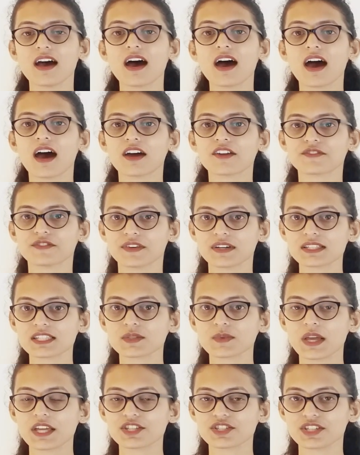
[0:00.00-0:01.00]
Our first
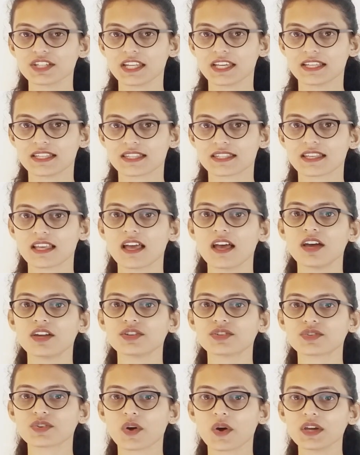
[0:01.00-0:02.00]
question is,
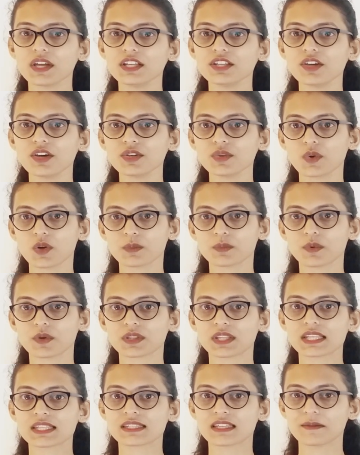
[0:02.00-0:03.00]
draw in your notebook
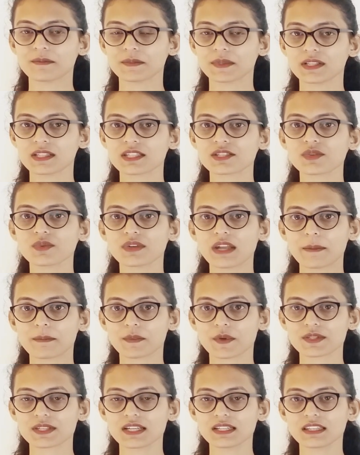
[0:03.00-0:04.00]
the symbols to
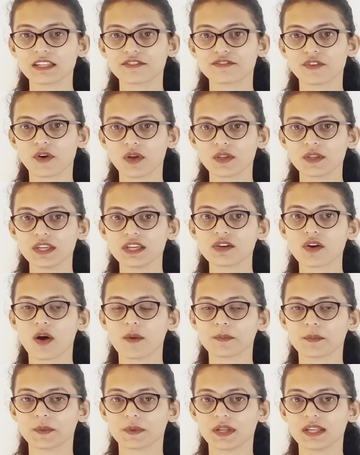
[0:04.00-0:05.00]
represent the following
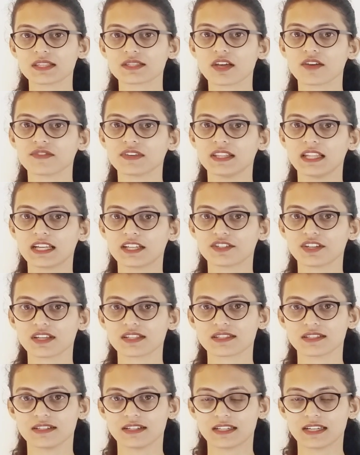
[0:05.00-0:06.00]
components of electric
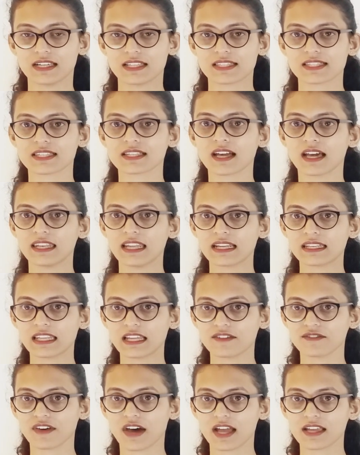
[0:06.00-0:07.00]
circuits,
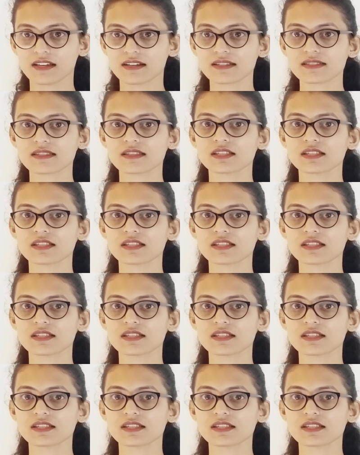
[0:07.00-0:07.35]
connecting wires,